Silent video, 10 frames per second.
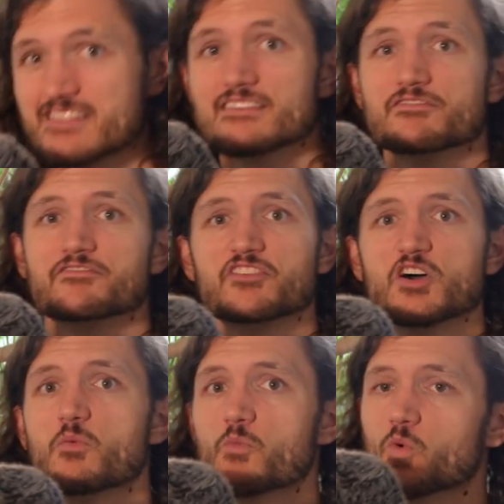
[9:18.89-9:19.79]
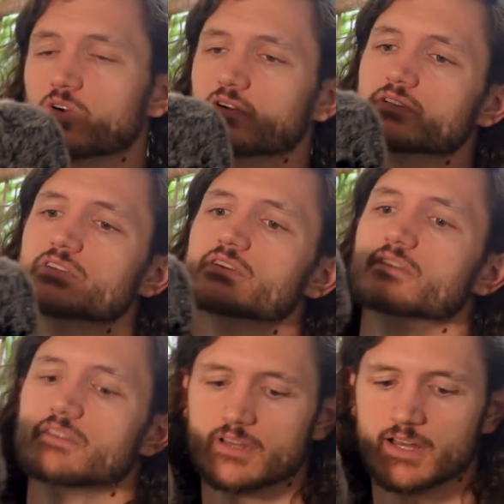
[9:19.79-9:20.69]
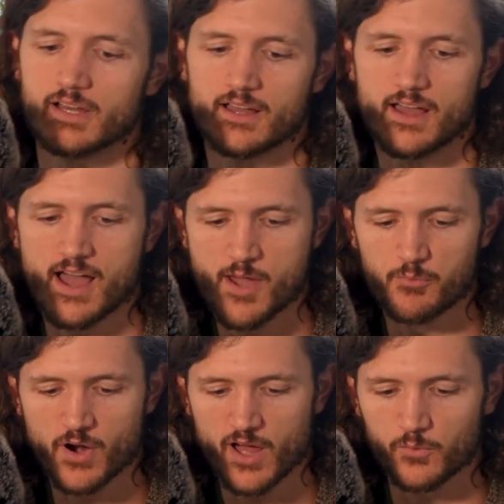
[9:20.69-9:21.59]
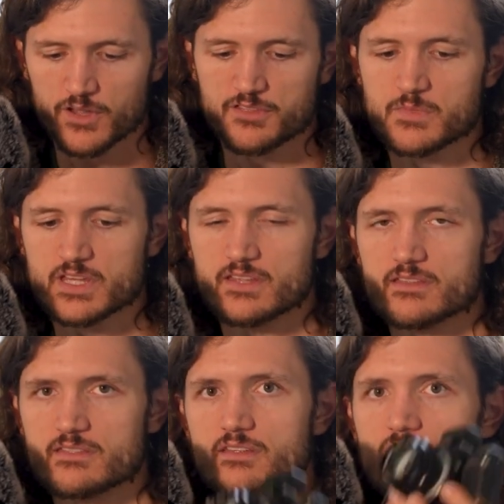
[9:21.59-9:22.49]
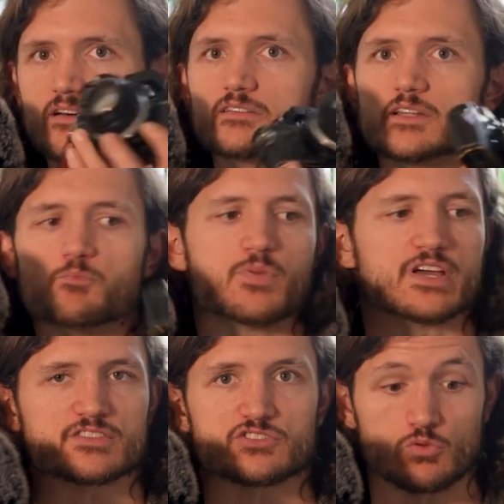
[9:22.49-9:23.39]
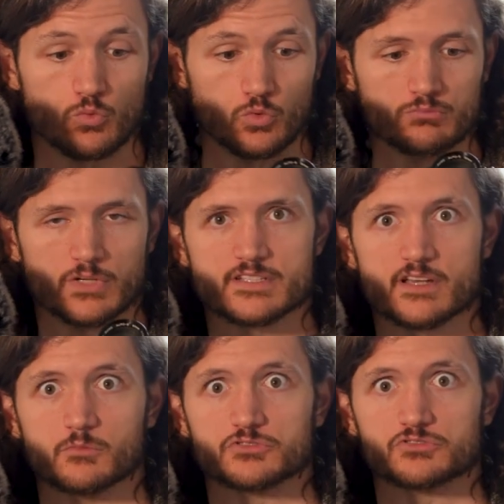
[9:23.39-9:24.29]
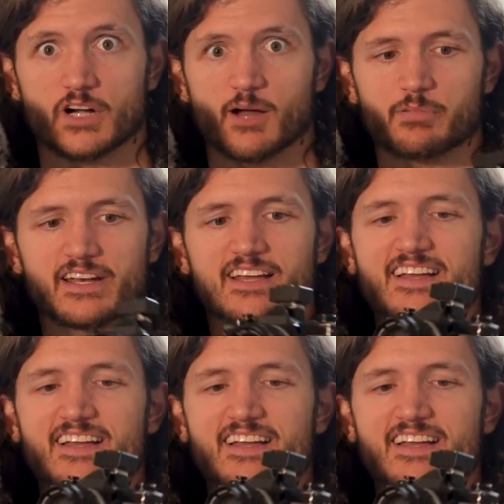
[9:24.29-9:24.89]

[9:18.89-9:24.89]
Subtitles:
the film world, I brought with me the Olympus, as I almost drop it,